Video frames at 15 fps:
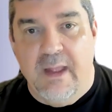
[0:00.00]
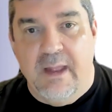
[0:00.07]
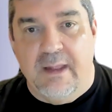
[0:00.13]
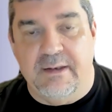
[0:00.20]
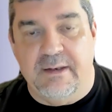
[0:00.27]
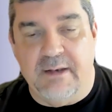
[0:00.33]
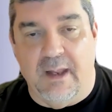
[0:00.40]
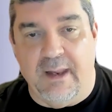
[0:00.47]

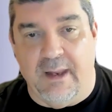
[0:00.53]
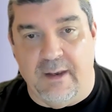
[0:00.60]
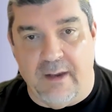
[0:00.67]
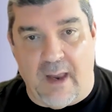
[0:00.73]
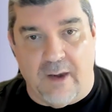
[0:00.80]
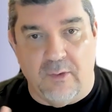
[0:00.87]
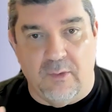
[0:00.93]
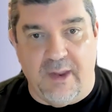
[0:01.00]
in
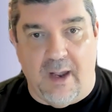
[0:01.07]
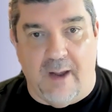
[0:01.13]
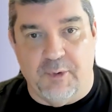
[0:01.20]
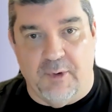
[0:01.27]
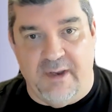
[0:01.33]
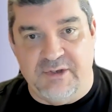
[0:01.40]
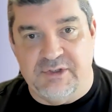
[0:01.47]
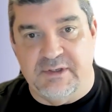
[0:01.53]
not only
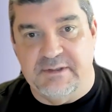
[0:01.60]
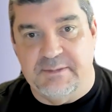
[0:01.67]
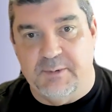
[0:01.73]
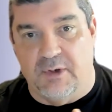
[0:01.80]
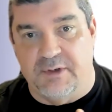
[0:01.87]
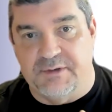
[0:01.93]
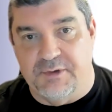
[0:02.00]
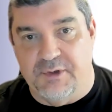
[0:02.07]
operations, but
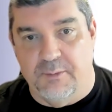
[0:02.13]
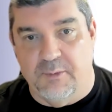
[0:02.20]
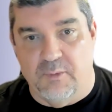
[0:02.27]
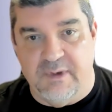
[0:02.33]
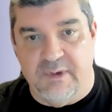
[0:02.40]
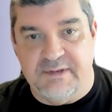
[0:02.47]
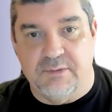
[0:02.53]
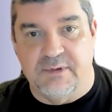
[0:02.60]
also human
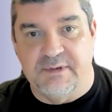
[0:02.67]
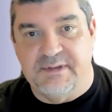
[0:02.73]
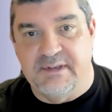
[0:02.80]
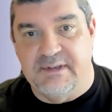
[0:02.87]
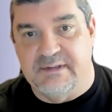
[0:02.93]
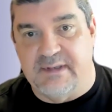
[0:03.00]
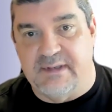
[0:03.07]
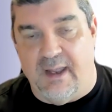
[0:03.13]

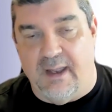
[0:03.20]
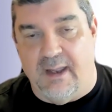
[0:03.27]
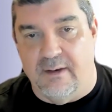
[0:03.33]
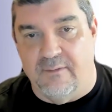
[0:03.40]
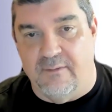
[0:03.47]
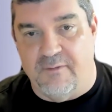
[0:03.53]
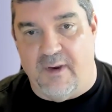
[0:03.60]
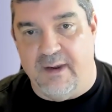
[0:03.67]
resources
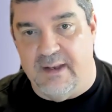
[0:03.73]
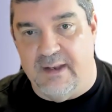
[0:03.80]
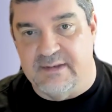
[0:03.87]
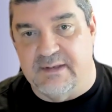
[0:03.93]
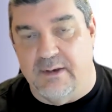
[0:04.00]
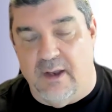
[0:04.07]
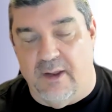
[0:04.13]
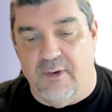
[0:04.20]
and finance
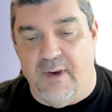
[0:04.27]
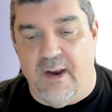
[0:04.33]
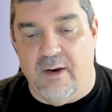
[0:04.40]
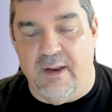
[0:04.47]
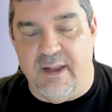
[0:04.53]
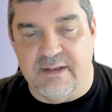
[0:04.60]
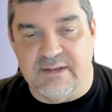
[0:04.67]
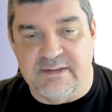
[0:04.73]
and other
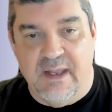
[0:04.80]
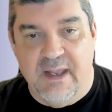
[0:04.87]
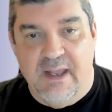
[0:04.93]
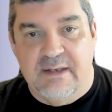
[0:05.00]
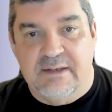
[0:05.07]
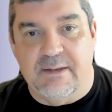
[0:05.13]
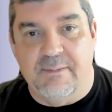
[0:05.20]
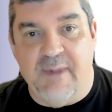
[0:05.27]
areas,
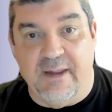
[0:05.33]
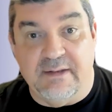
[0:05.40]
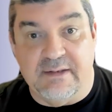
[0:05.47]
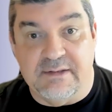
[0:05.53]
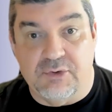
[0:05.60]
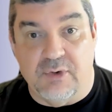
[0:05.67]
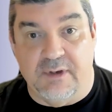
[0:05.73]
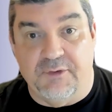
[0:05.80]
to make
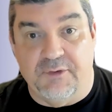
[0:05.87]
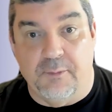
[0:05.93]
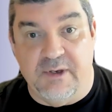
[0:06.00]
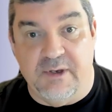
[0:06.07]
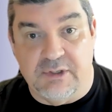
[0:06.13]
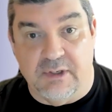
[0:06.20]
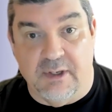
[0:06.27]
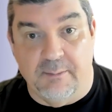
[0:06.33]
this
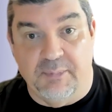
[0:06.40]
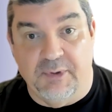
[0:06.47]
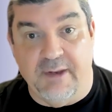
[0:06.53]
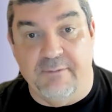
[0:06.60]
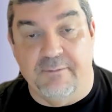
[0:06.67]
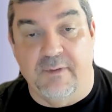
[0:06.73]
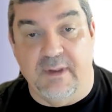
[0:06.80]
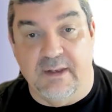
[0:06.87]
transformation complete
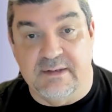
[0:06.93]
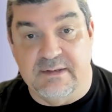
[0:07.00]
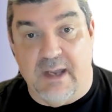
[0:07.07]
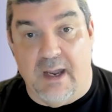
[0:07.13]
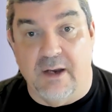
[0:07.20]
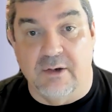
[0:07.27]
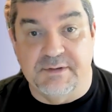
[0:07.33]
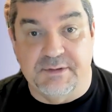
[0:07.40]
for the
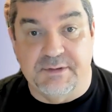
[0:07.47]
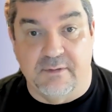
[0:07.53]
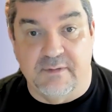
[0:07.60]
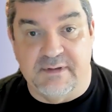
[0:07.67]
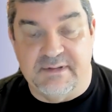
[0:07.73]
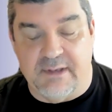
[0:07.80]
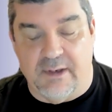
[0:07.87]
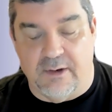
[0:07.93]
entire
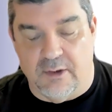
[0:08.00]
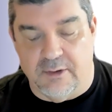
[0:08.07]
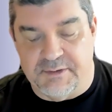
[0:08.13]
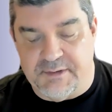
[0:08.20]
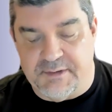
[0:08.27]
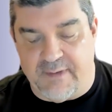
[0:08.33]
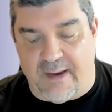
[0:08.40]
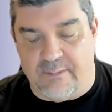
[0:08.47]
service center.
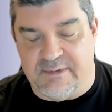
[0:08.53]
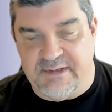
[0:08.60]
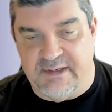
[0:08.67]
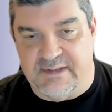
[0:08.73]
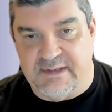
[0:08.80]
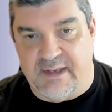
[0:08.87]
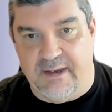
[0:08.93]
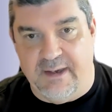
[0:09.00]
So that was
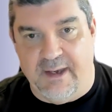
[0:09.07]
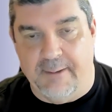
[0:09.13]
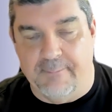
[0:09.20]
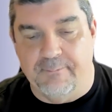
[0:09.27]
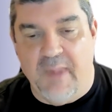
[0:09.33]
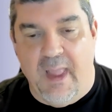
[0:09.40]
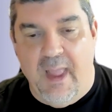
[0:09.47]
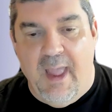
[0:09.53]

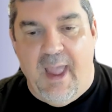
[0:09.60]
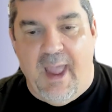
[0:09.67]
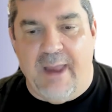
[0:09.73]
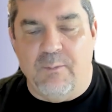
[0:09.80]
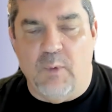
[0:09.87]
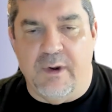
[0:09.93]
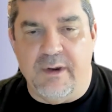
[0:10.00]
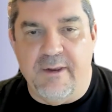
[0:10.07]
exciting.
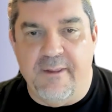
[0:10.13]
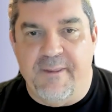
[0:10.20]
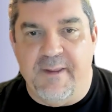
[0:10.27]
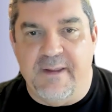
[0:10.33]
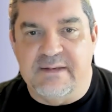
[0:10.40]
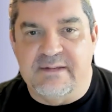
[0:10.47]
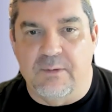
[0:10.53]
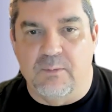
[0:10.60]
And one of the
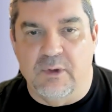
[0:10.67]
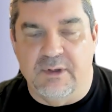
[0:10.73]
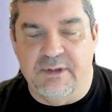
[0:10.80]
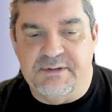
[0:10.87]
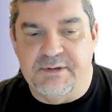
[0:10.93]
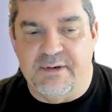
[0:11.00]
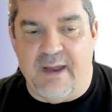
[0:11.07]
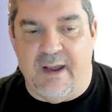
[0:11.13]
things that really
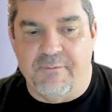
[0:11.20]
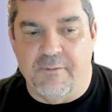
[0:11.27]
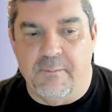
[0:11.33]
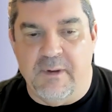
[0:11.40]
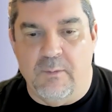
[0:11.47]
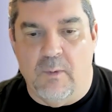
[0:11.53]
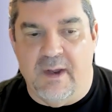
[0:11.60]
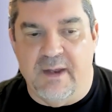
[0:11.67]
stood out for
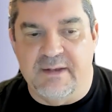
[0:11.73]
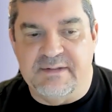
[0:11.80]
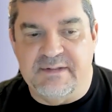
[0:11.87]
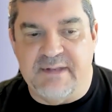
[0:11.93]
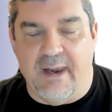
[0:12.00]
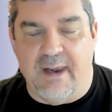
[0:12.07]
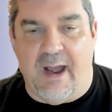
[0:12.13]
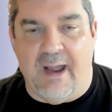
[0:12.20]
me was
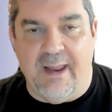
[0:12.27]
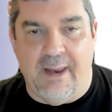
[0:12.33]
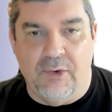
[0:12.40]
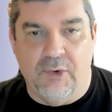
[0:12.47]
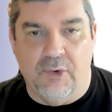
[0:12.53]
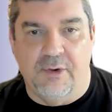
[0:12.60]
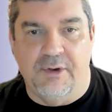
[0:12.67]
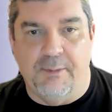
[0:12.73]
that I had
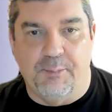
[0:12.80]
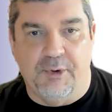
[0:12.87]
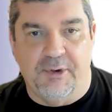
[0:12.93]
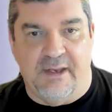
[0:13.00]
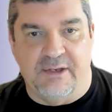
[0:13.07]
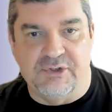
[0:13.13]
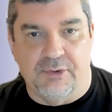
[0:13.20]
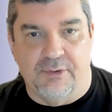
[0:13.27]
learned at
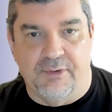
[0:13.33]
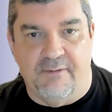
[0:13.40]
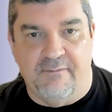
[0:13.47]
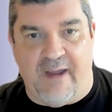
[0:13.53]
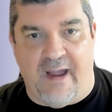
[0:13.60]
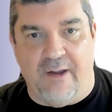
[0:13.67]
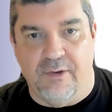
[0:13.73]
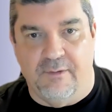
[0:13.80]
Prudential the
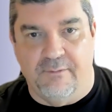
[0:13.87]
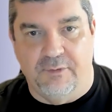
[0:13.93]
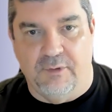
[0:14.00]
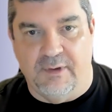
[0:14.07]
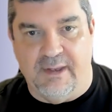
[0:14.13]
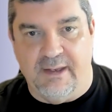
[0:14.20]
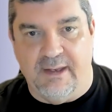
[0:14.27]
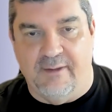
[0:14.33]
value of
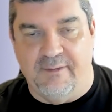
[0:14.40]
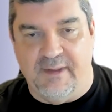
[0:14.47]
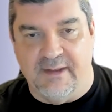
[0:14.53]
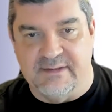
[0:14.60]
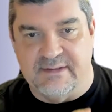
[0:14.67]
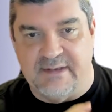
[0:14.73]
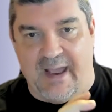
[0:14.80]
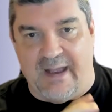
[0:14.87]
looking at
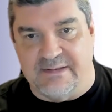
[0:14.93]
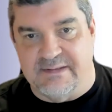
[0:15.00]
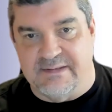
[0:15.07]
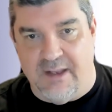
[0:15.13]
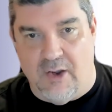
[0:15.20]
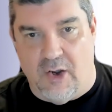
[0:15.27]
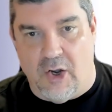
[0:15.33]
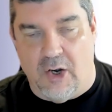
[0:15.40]
things as
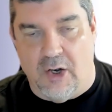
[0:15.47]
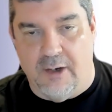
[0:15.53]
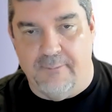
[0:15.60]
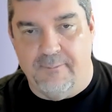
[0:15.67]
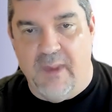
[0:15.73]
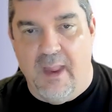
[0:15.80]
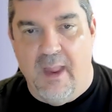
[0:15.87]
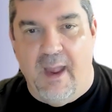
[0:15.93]
they are,
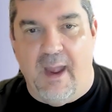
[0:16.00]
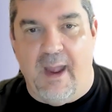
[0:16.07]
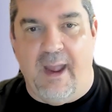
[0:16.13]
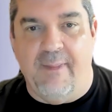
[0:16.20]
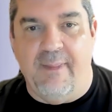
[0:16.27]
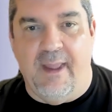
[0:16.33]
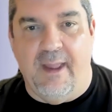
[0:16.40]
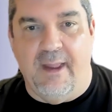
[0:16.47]

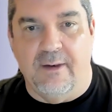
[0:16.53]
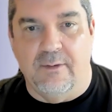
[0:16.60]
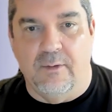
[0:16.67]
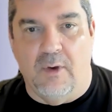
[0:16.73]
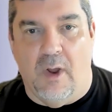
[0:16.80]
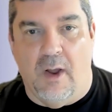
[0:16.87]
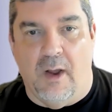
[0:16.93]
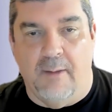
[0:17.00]
and
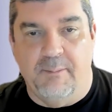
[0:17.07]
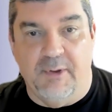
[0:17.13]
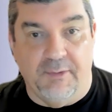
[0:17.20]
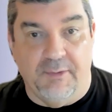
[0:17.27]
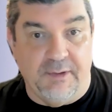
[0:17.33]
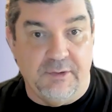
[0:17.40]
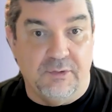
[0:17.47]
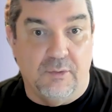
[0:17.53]
then
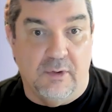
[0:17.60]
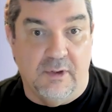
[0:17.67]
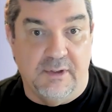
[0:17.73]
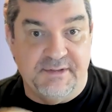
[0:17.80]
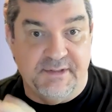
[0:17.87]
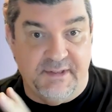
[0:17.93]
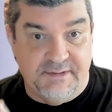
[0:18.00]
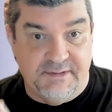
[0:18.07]
building
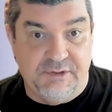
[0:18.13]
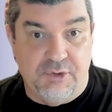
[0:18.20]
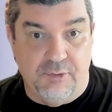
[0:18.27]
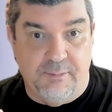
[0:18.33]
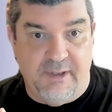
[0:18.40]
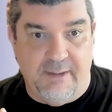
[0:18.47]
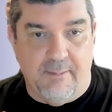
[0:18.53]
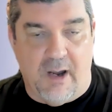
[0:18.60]
towards this
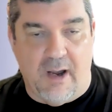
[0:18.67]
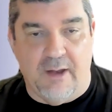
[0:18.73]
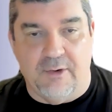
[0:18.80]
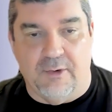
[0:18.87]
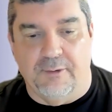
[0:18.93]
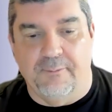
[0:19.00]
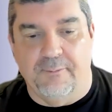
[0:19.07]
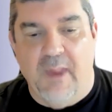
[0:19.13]
2B
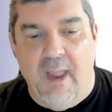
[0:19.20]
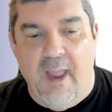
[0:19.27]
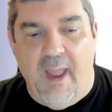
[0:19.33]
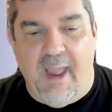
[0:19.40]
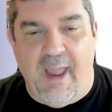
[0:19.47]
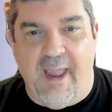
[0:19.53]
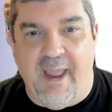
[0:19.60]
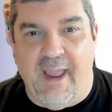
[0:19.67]
model.
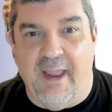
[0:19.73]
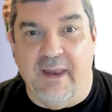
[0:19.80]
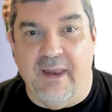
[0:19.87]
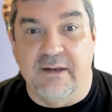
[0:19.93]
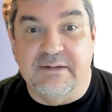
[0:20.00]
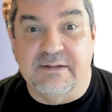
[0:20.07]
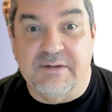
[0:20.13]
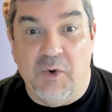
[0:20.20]

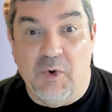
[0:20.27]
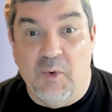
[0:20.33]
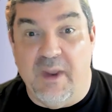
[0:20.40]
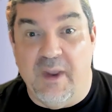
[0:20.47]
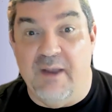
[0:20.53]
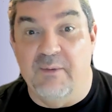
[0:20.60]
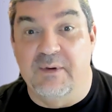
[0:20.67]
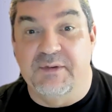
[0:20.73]
And so
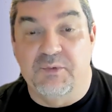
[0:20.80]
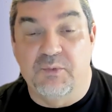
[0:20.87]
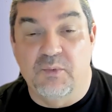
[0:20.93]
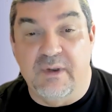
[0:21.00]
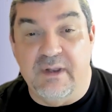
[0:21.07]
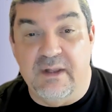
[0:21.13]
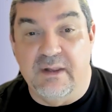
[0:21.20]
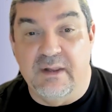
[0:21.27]
it was
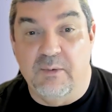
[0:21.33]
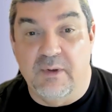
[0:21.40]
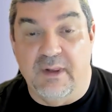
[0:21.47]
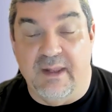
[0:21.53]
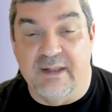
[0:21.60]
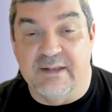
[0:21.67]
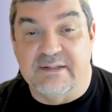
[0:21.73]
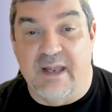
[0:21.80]
really,
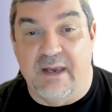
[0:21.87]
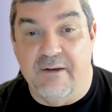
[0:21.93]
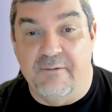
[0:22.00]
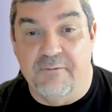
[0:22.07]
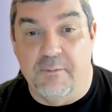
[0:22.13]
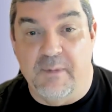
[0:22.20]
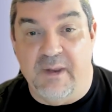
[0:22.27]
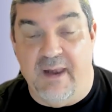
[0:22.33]
really exciting
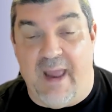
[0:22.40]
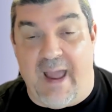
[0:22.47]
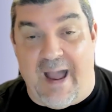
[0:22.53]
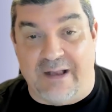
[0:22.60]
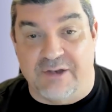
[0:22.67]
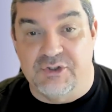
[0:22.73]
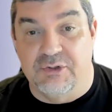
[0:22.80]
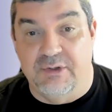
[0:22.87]
for me to
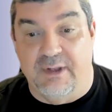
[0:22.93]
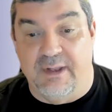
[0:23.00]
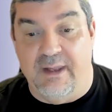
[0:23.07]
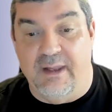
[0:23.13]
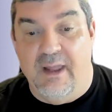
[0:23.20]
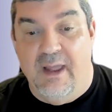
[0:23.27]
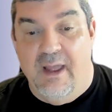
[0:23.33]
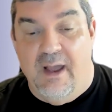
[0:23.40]
actually